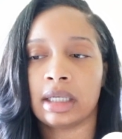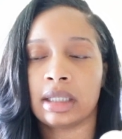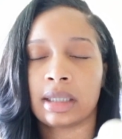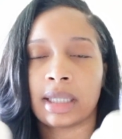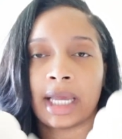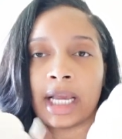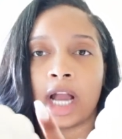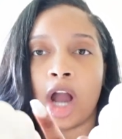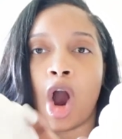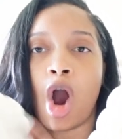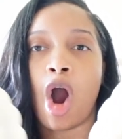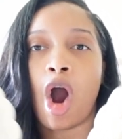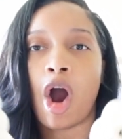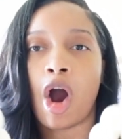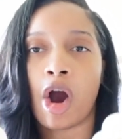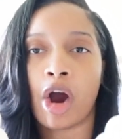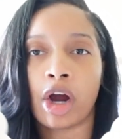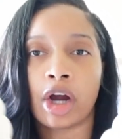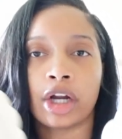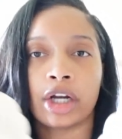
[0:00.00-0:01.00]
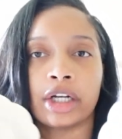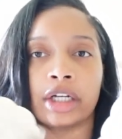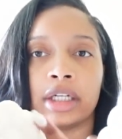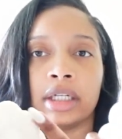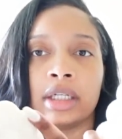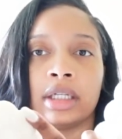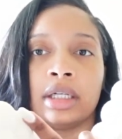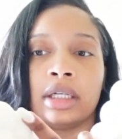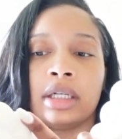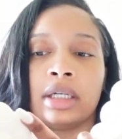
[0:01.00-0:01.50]
like a hard
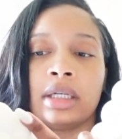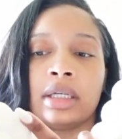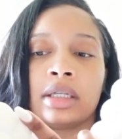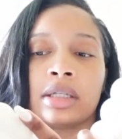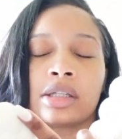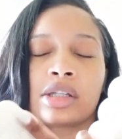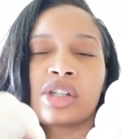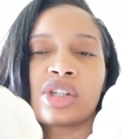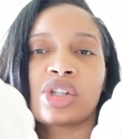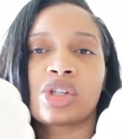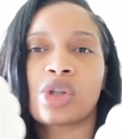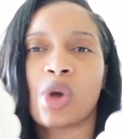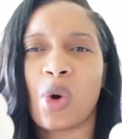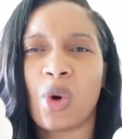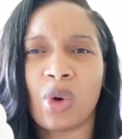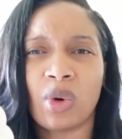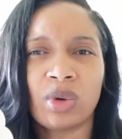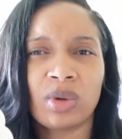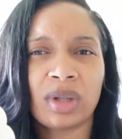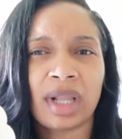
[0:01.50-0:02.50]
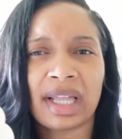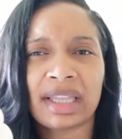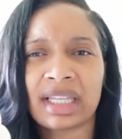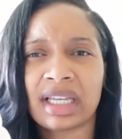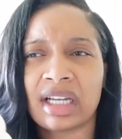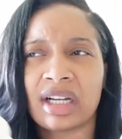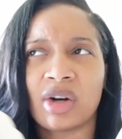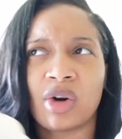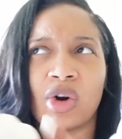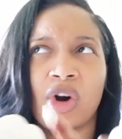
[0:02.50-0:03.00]
sole I
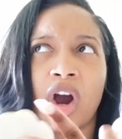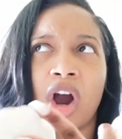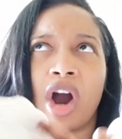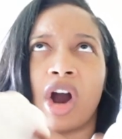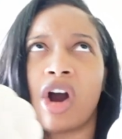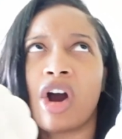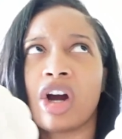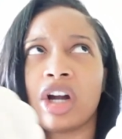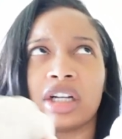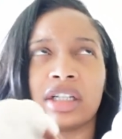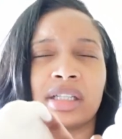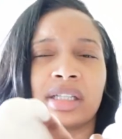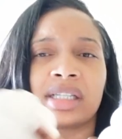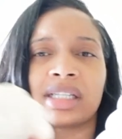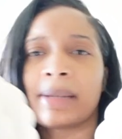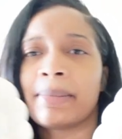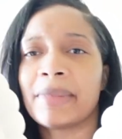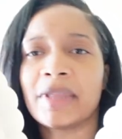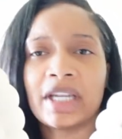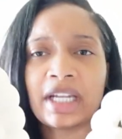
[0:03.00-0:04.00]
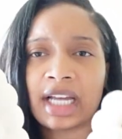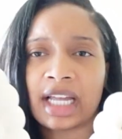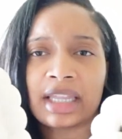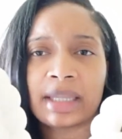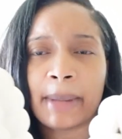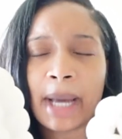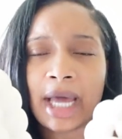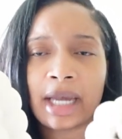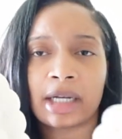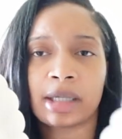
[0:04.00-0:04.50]
think or a hard something at the
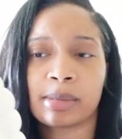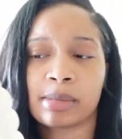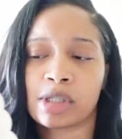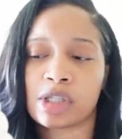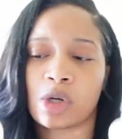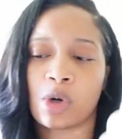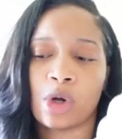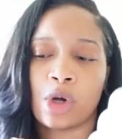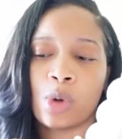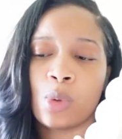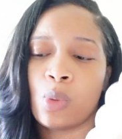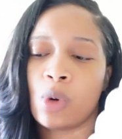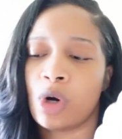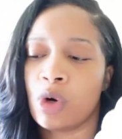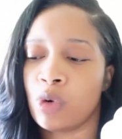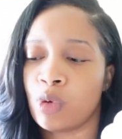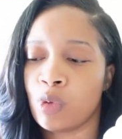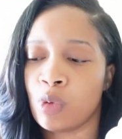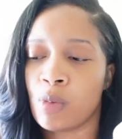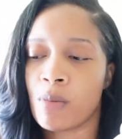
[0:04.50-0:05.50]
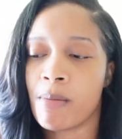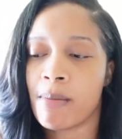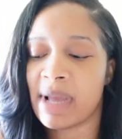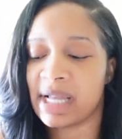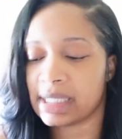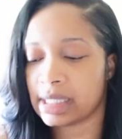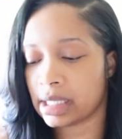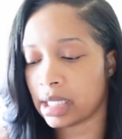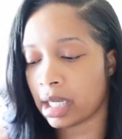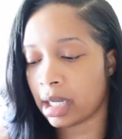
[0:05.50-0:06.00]
bottom so it won't
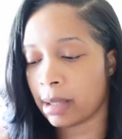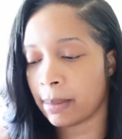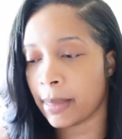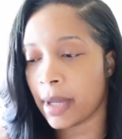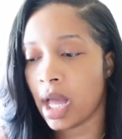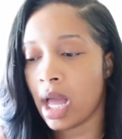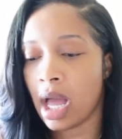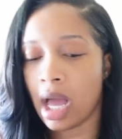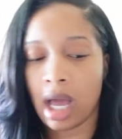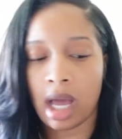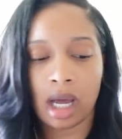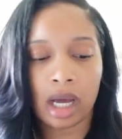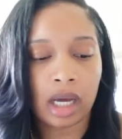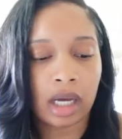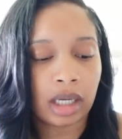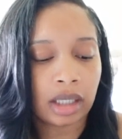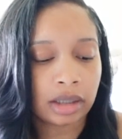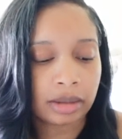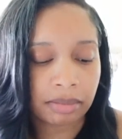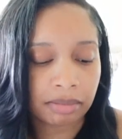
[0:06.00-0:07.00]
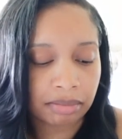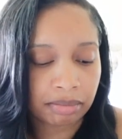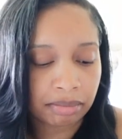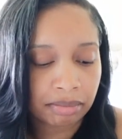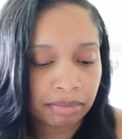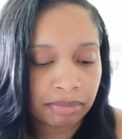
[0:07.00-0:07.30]
mess it up. Um,